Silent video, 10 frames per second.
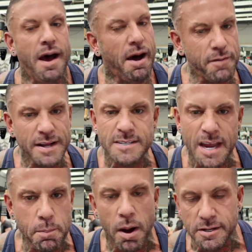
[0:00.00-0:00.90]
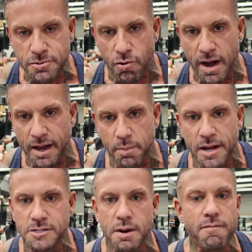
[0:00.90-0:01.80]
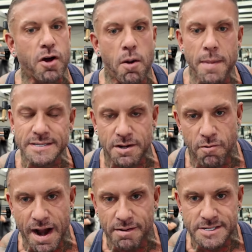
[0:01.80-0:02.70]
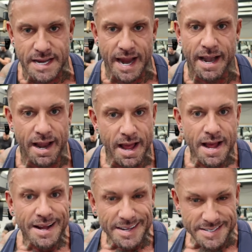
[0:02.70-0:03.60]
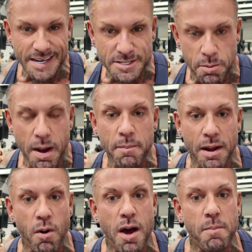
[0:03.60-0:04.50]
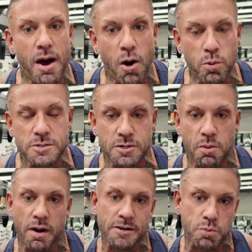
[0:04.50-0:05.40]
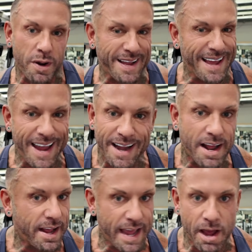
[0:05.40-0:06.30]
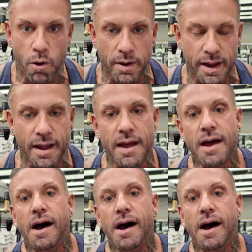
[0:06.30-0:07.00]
I think a T-bar is great because you haven't got to mess around setting the system up. Now I'm old school and I just want to get in and get on it.